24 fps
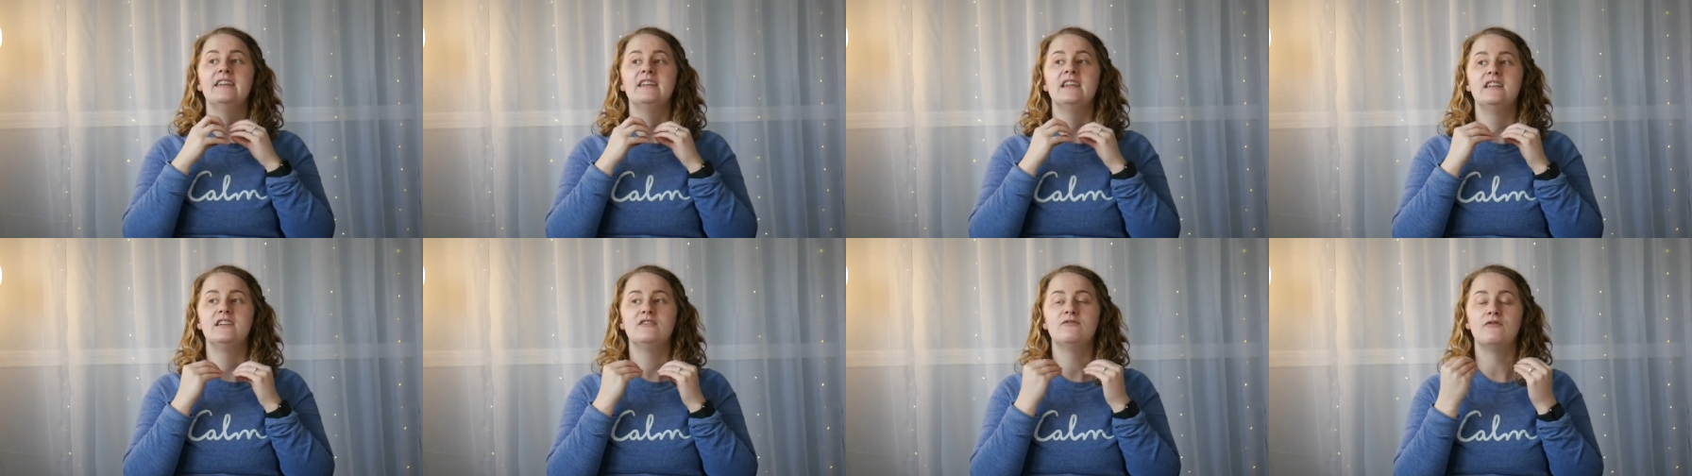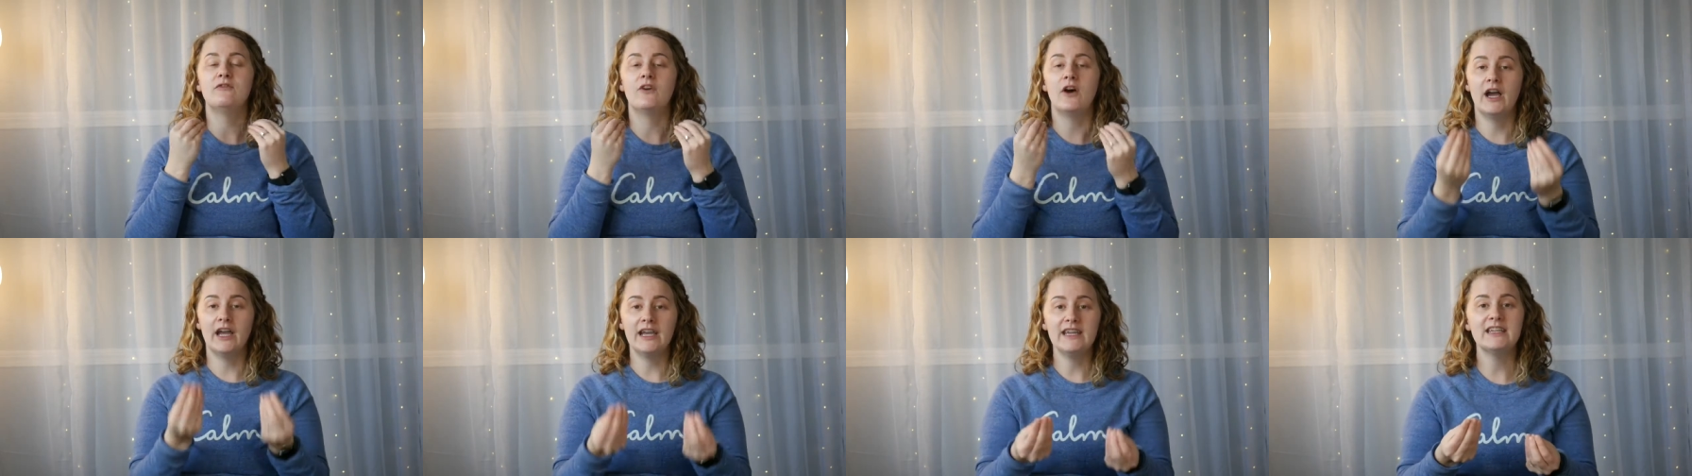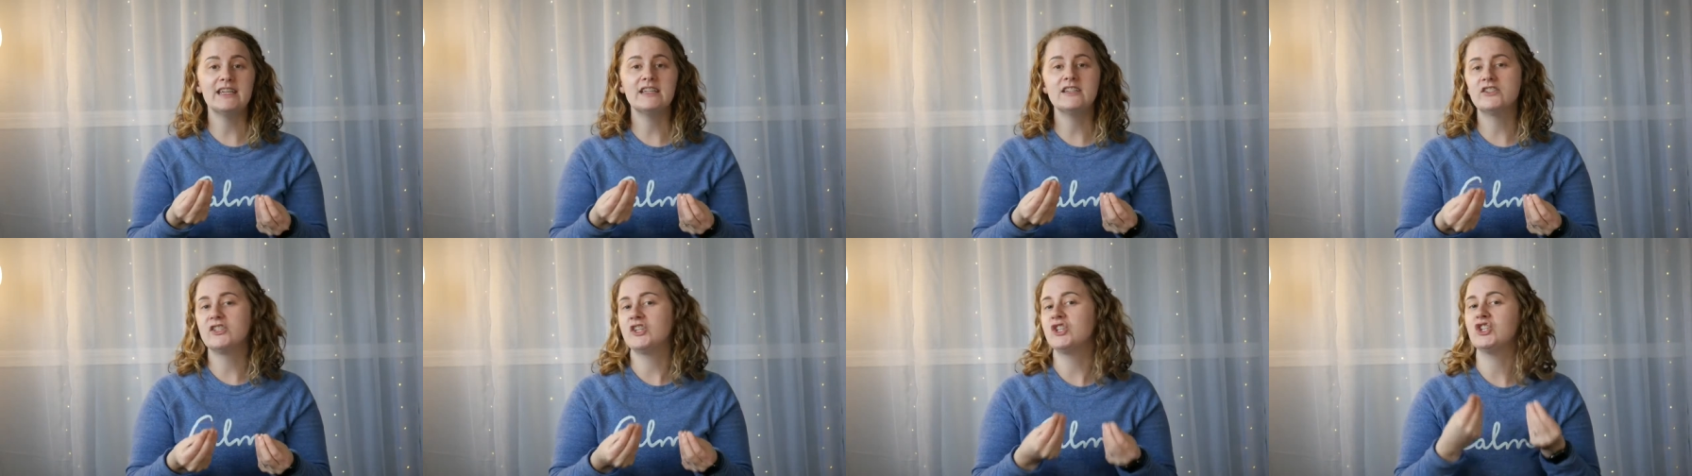invite
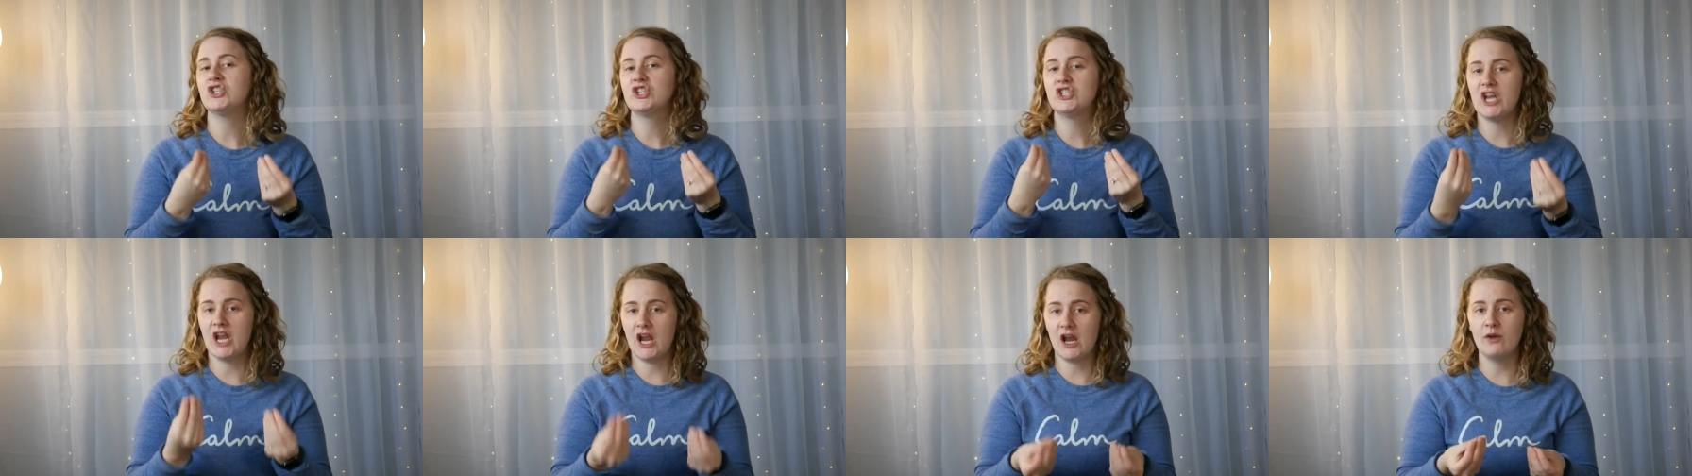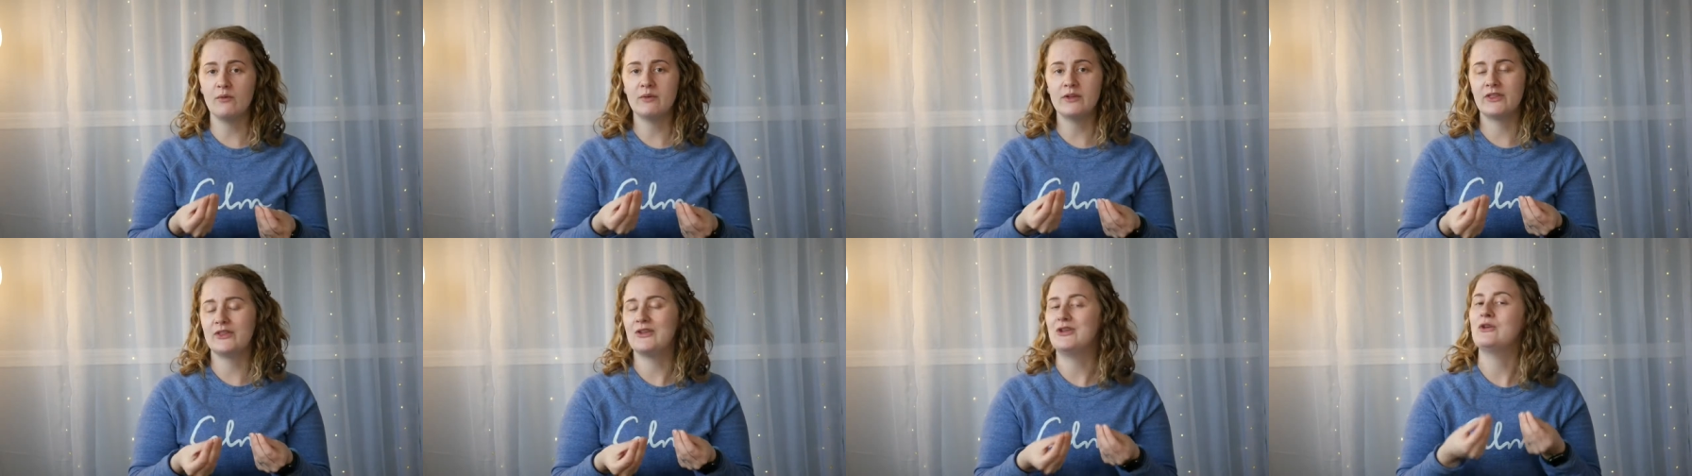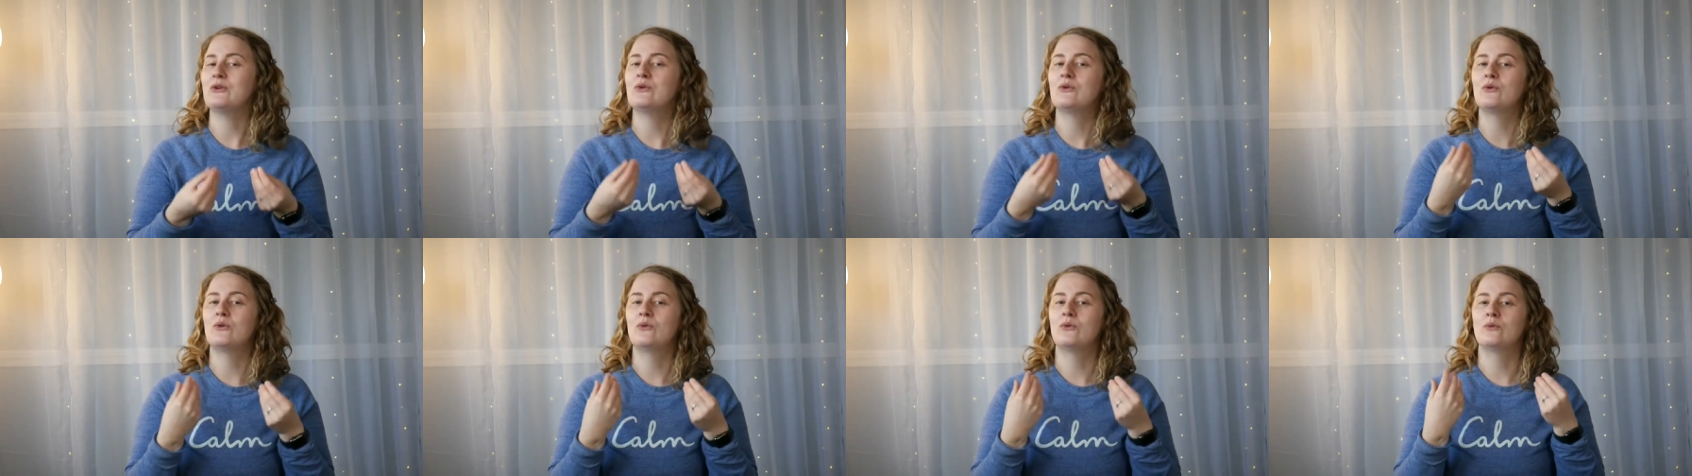it to share with
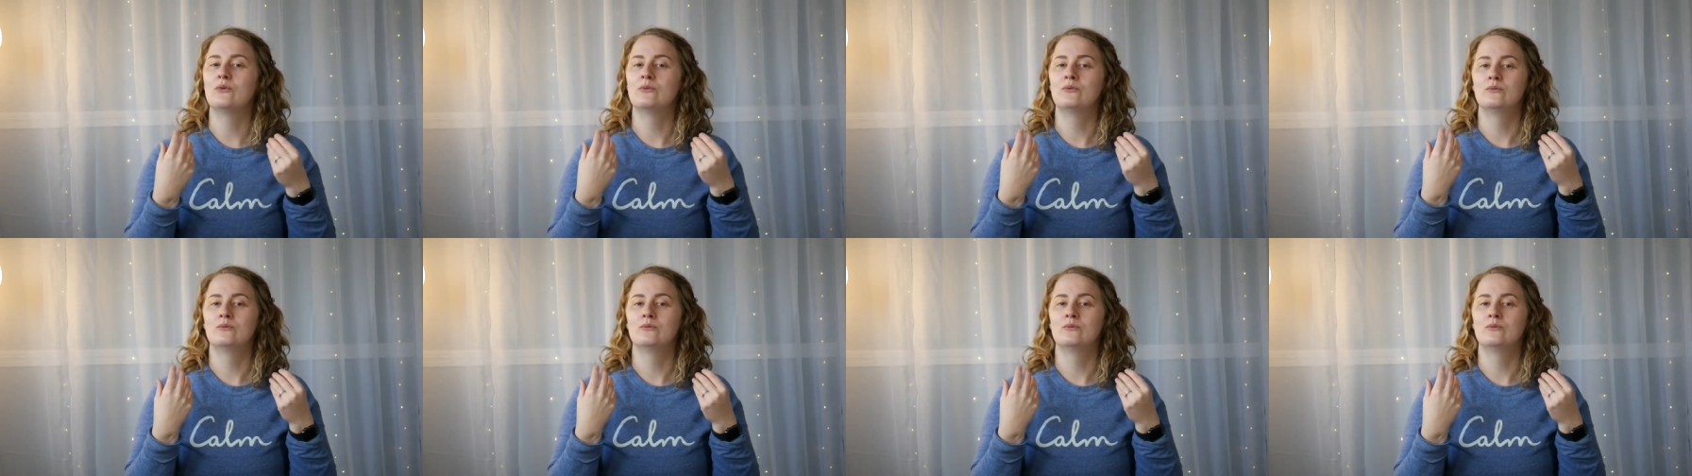you